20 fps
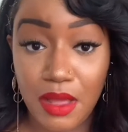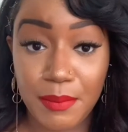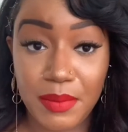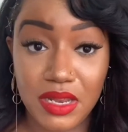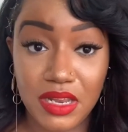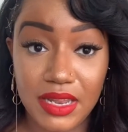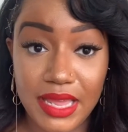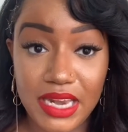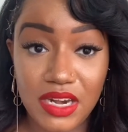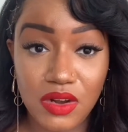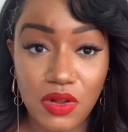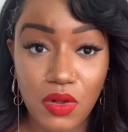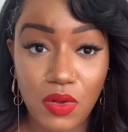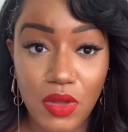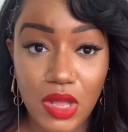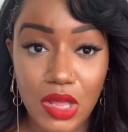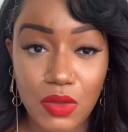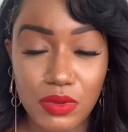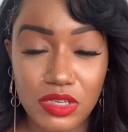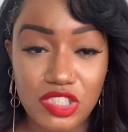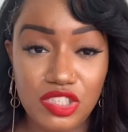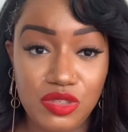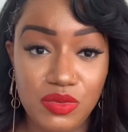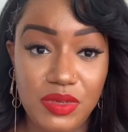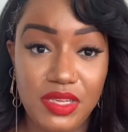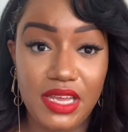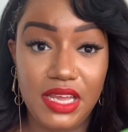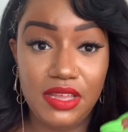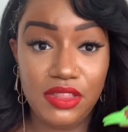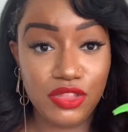But later on, once you
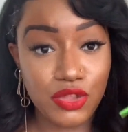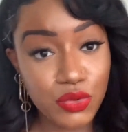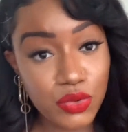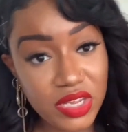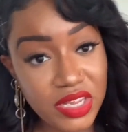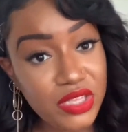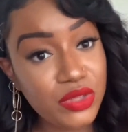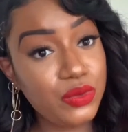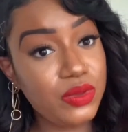get through it,